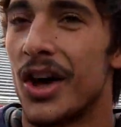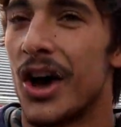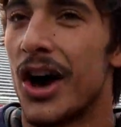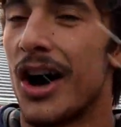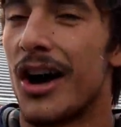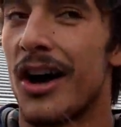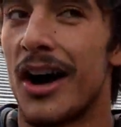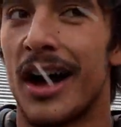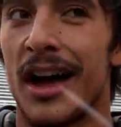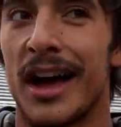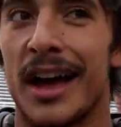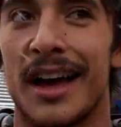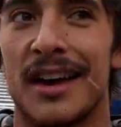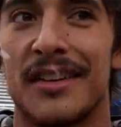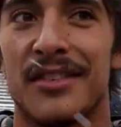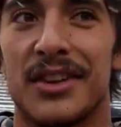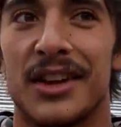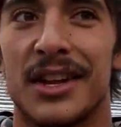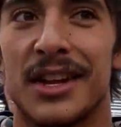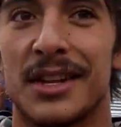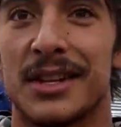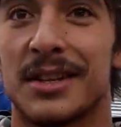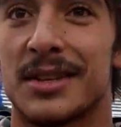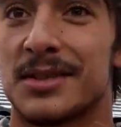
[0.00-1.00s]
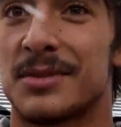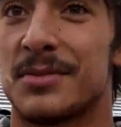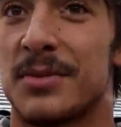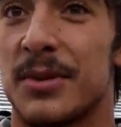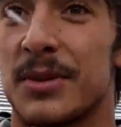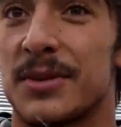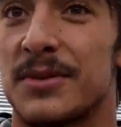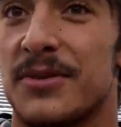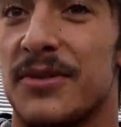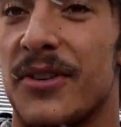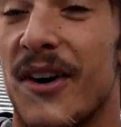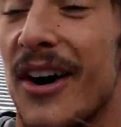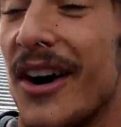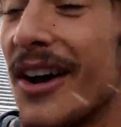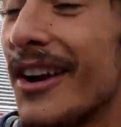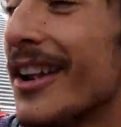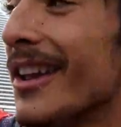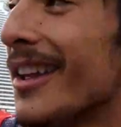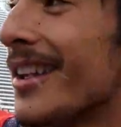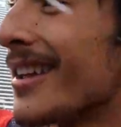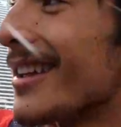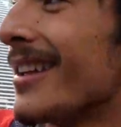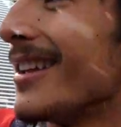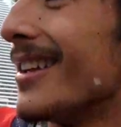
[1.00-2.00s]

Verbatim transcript: No, I haven't. It's fun.